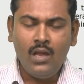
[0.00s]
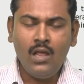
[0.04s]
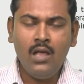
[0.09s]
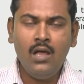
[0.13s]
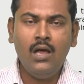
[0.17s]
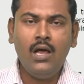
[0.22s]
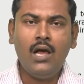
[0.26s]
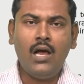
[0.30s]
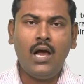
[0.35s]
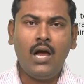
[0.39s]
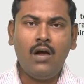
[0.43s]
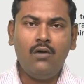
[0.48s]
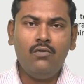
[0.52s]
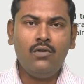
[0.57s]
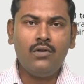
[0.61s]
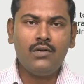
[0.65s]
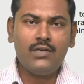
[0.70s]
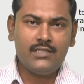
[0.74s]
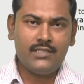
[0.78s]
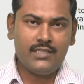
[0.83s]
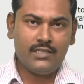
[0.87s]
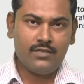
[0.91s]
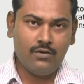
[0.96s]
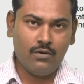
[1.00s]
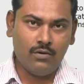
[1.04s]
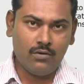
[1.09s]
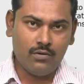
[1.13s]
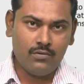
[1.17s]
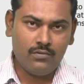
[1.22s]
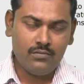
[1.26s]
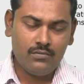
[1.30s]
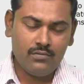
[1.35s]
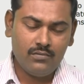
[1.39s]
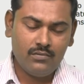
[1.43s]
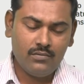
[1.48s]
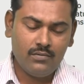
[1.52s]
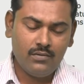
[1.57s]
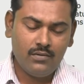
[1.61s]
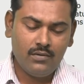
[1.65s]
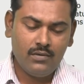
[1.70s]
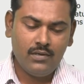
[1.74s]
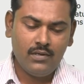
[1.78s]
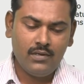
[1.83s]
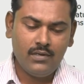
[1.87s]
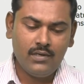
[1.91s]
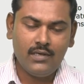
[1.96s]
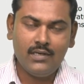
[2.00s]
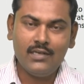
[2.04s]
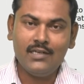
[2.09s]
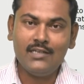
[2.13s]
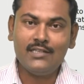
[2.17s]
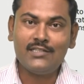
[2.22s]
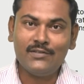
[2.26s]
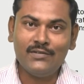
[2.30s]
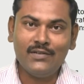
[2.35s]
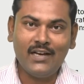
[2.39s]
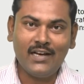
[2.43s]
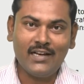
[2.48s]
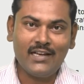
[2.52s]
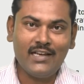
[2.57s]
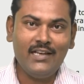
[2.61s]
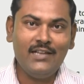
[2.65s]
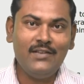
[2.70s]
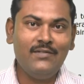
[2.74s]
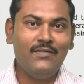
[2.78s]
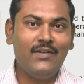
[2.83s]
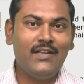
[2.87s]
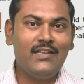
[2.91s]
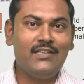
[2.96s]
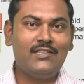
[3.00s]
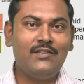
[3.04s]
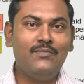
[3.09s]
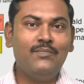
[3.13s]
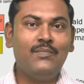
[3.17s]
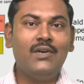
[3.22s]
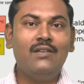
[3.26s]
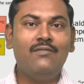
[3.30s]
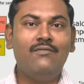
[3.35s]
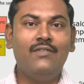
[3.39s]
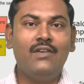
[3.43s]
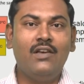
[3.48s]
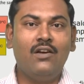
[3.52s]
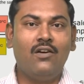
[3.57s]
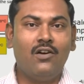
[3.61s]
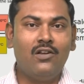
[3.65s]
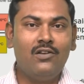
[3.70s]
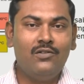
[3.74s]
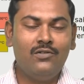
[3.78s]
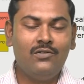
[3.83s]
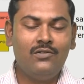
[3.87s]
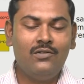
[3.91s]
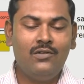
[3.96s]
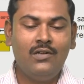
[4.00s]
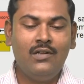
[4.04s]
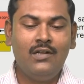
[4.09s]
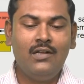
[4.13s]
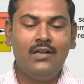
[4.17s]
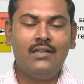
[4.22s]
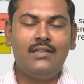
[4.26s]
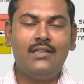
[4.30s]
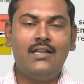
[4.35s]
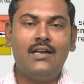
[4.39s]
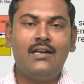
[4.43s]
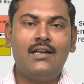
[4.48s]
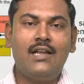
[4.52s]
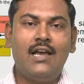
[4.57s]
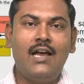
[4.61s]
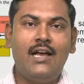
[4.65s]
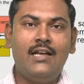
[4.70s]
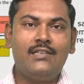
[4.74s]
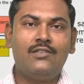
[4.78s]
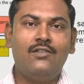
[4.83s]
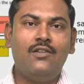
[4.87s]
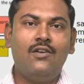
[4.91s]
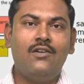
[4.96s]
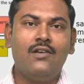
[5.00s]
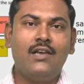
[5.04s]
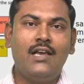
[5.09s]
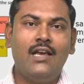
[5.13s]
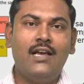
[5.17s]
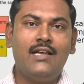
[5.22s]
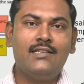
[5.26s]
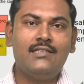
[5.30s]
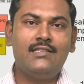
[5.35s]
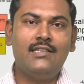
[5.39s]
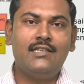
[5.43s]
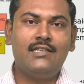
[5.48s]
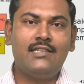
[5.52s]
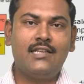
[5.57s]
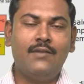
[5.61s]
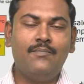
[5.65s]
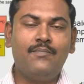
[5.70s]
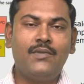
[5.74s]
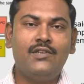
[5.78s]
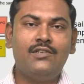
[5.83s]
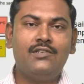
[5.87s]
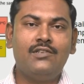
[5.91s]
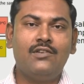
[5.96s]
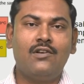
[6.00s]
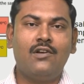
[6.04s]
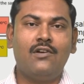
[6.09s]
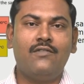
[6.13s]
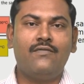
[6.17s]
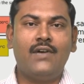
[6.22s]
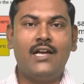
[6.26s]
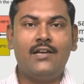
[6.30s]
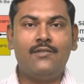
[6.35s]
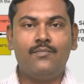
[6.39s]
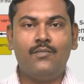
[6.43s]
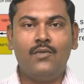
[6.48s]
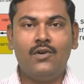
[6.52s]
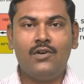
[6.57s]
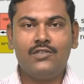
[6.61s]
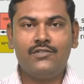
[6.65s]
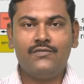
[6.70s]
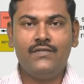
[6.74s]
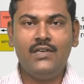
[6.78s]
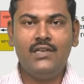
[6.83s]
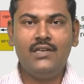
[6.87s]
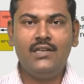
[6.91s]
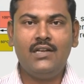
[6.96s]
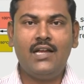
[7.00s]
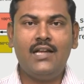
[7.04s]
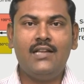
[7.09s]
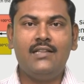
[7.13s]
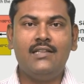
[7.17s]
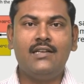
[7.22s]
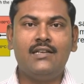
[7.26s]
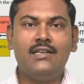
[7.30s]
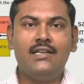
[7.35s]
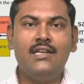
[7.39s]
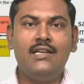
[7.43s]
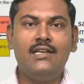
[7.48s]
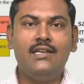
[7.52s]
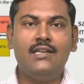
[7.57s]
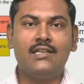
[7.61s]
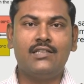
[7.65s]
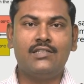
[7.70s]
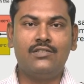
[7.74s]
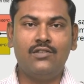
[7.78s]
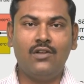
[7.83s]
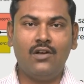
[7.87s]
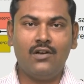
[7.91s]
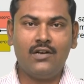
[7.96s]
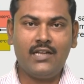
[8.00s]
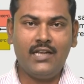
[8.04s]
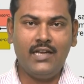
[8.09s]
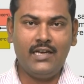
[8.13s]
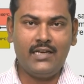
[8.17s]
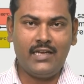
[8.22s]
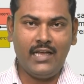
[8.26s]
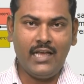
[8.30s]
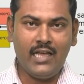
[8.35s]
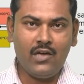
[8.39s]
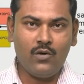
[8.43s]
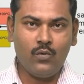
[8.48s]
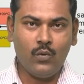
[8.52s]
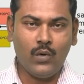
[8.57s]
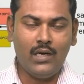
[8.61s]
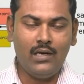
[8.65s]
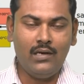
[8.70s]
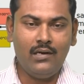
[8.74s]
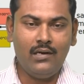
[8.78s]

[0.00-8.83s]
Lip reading: How long does it go? It's again very simple. We all know that as long as the temperature of atmosphere and the tea does not get equal,